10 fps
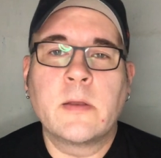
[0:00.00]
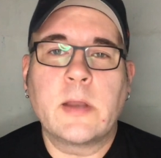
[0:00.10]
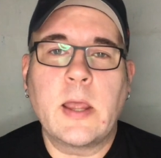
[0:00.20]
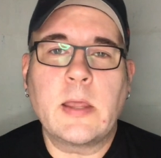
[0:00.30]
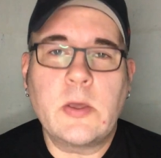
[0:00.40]

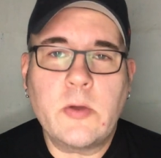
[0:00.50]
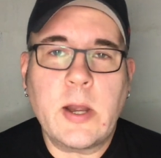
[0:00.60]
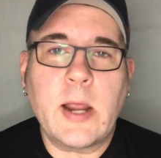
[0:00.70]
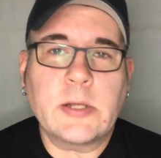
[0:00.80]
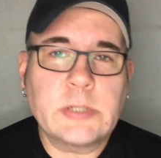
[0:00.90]
that you
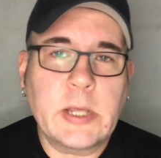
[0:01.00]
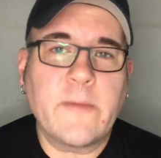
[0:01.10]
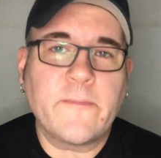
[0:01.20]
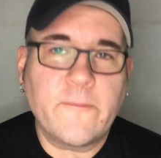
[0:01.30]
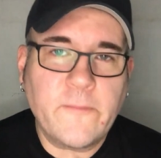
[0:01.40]
can actually
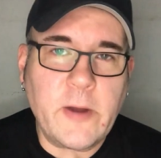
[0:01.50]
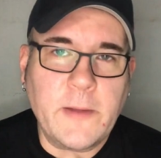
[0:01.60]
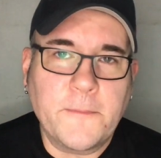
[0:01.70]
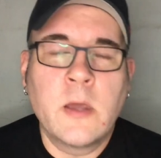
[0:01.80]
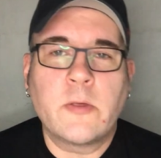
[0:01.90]
get for free.
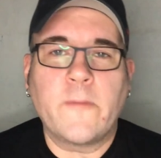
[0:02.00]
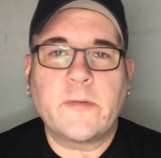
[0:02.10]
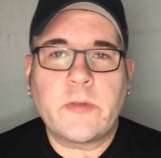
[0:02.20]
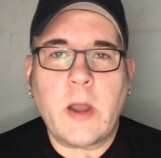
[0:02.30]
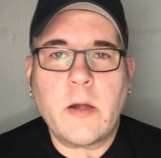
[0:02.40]
So for
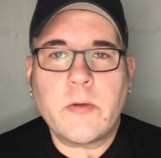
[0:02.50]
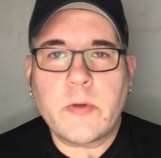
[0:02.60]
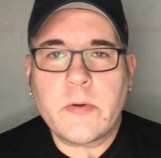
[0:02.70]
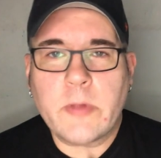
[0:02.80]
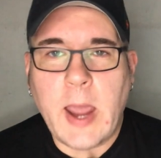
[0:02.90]
starters,
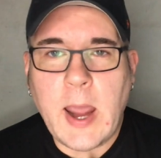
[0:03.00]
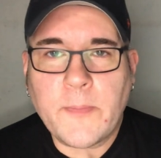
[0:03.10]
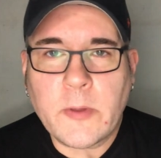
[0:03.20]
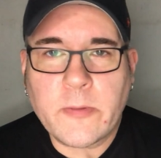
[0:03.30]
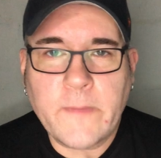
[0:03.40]
there's an app
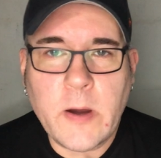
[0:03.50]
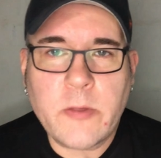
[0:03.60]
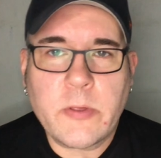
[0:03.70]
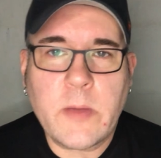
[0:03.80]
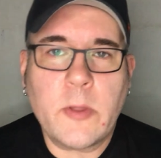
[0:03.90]
that's very
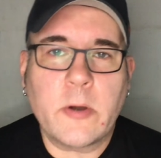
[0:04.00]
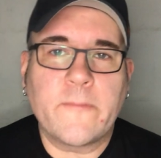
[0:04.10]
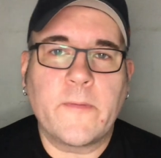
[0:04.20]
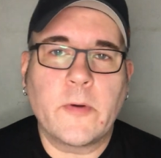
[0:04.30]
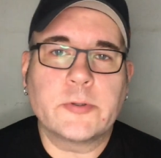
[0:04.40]
similar to
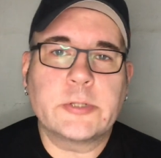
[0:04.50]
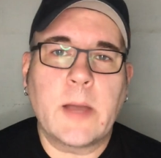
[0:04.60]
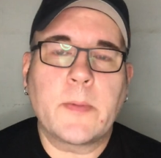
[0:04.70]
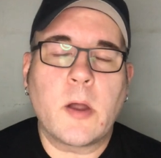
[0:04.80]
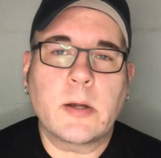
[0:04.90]

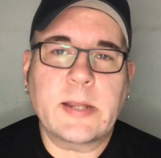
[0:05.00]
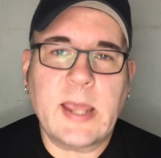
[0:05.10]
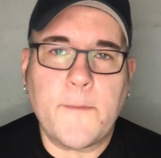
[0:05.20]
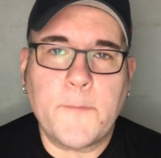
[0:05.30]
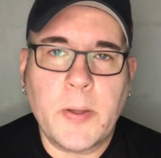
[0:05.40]
Photoshop called
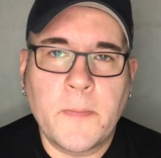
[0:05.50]
GIMP.